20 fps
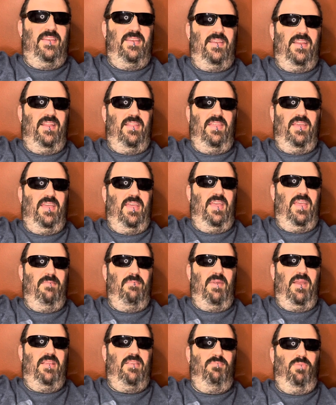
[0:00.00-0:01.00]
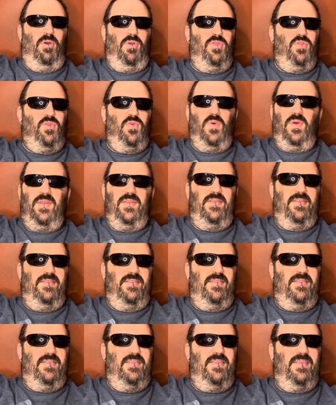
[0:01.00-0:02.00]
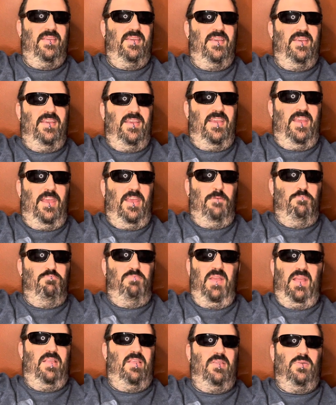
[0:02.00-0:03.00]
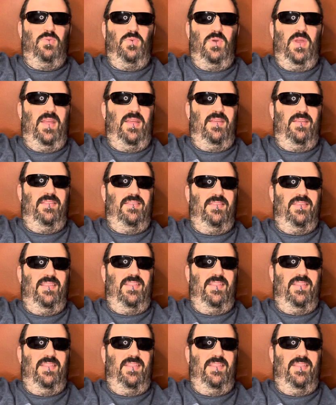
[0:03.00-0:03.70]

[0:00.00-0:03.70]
and I think he makes bold choices and big swings.